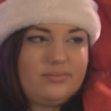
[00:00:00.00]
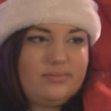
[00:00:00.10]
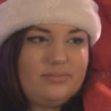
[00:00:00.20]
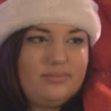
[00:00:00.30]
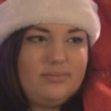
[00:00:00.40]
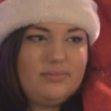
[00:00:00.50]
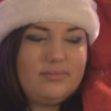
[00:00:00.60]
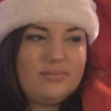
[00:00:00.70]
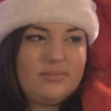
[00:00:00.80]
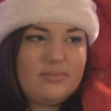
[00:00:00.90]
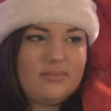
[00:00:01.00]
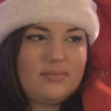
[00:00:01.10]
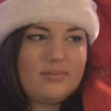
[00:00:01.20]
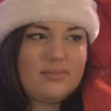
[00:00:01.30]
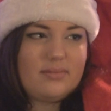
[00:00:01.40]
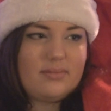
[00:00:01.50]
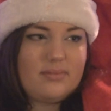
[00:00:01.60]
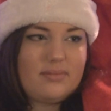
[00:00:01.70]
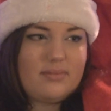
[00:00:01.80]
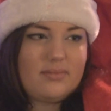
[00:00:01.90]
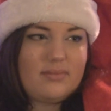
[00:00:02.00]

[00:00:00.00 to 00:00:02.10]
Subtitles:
No words are spoken by the person on screen.